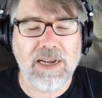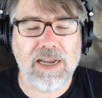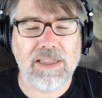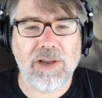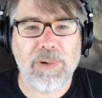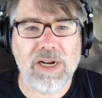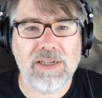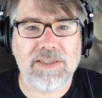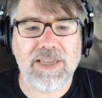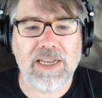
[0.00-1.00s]
and they went
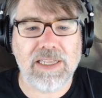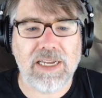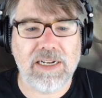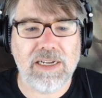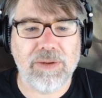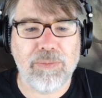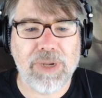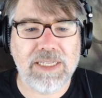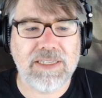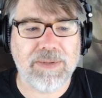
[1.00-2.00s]
on sale in
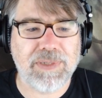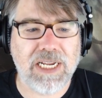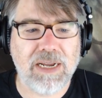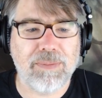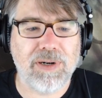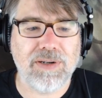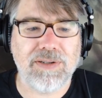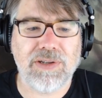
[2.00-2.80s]
mid-September,